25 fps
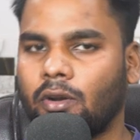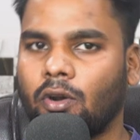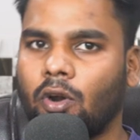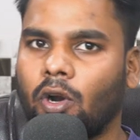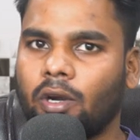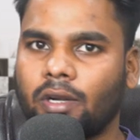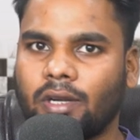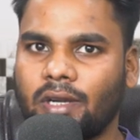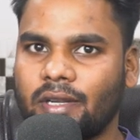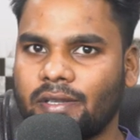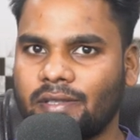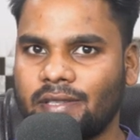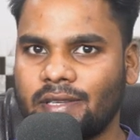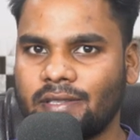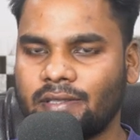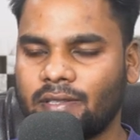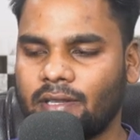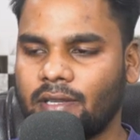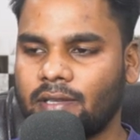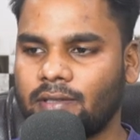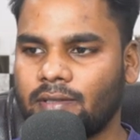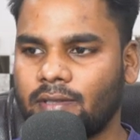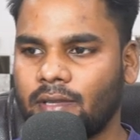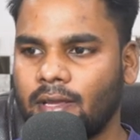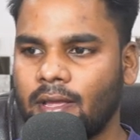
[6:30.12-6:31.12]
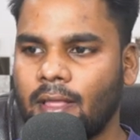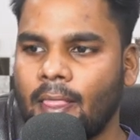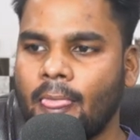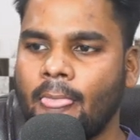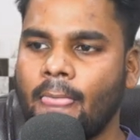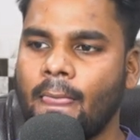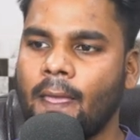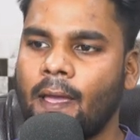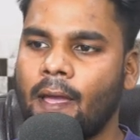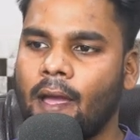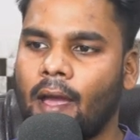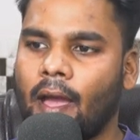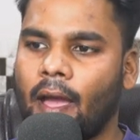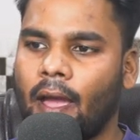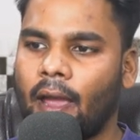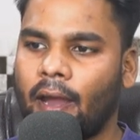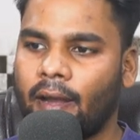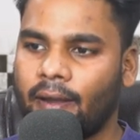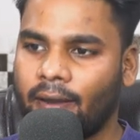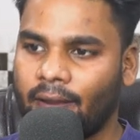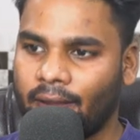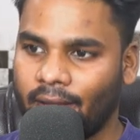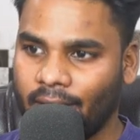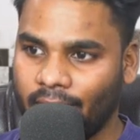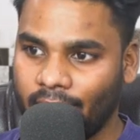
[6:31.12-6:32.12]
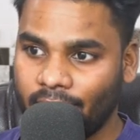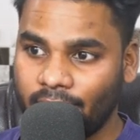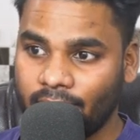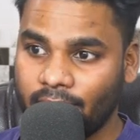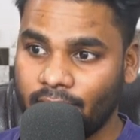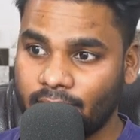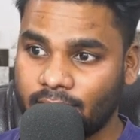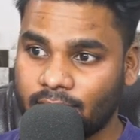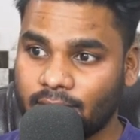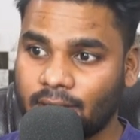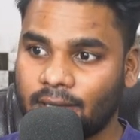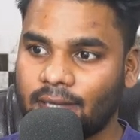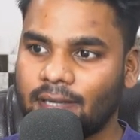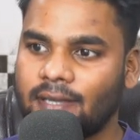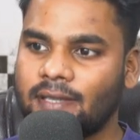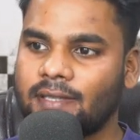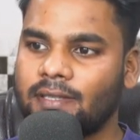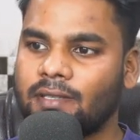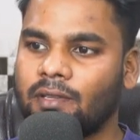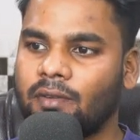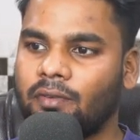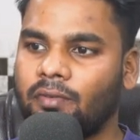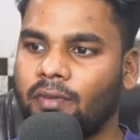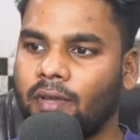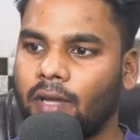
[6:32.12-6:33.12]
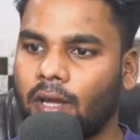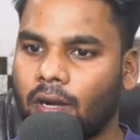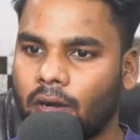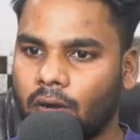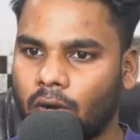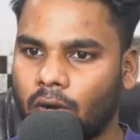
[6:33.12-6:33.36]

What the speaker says: not less than 6. And in this case, we are